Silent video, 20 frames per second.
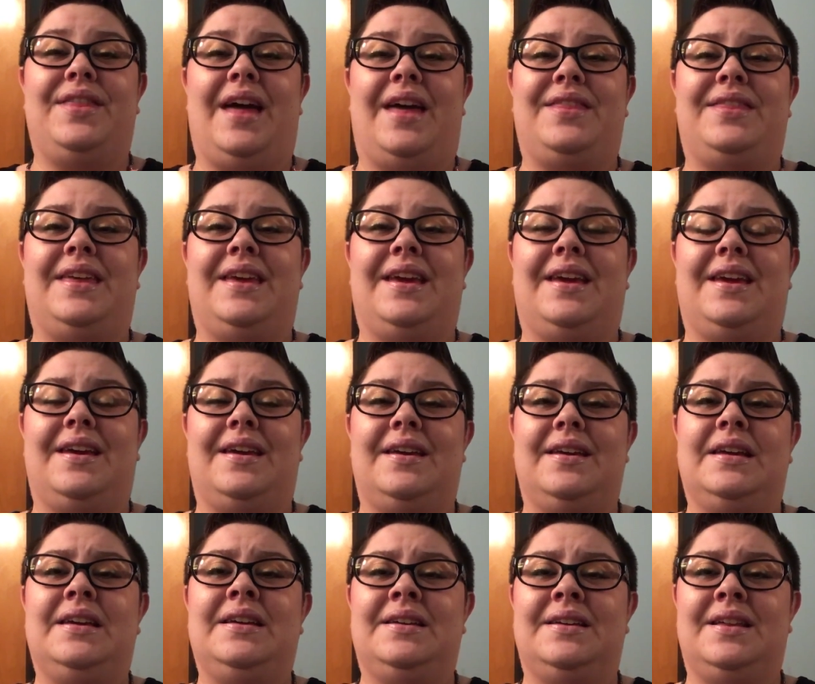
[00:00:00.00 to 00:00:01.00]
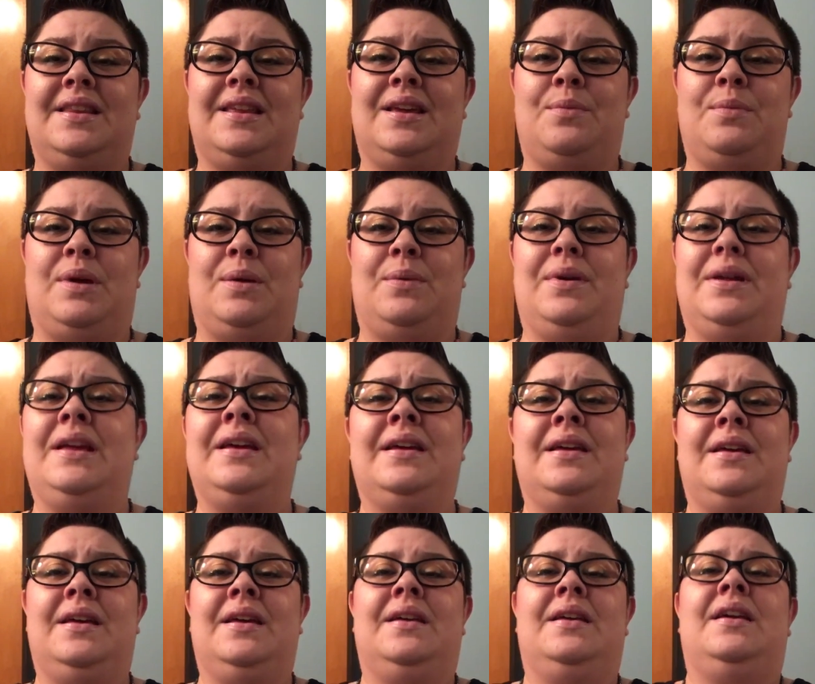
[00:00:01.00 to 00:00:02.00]
I think I'm being...
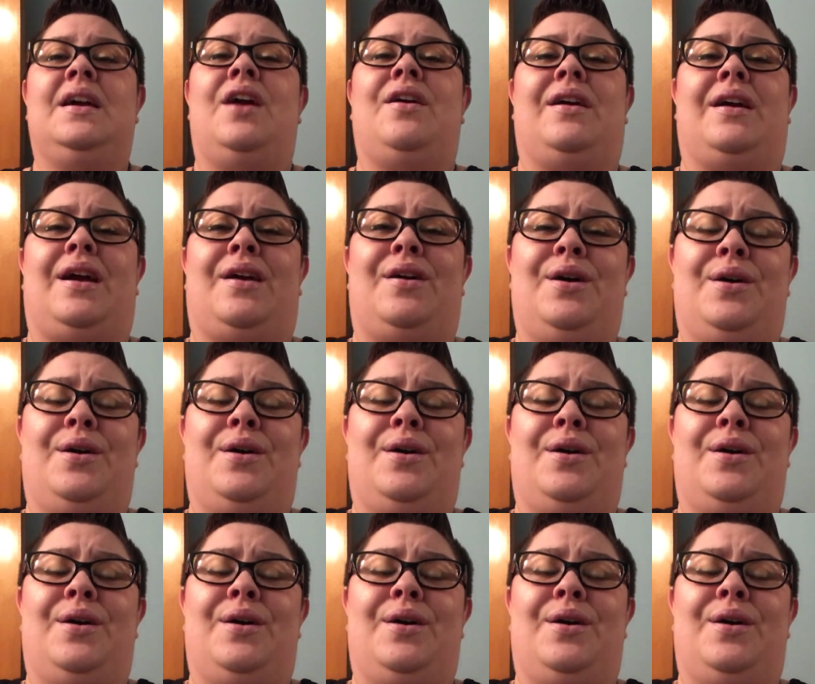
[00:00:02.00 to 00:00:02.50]
All right.